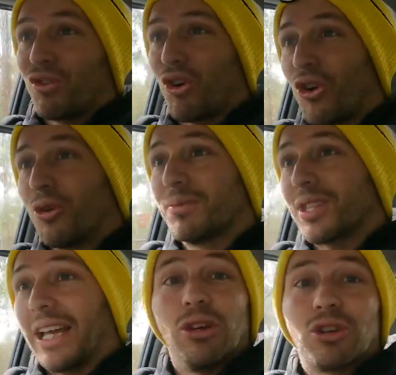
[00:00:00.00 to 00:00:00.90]
of
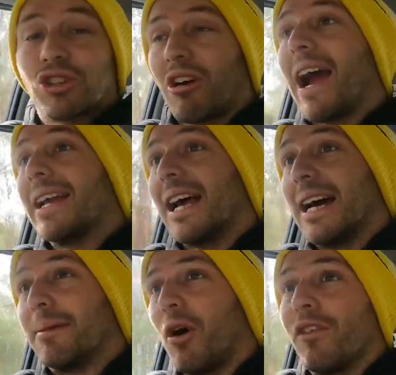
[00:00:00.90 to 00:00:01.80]
rooms. It looks great.
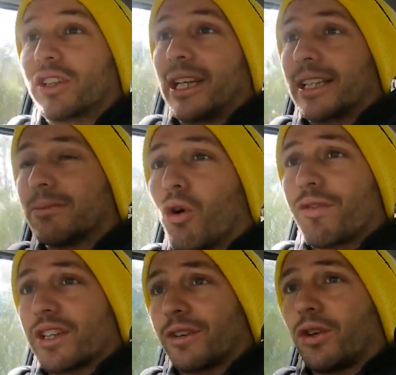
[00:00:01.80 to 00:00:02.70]
Obviously it's more
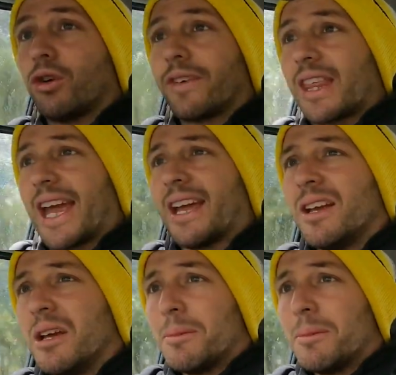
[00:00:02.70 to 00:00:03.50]
if there's a few of you there,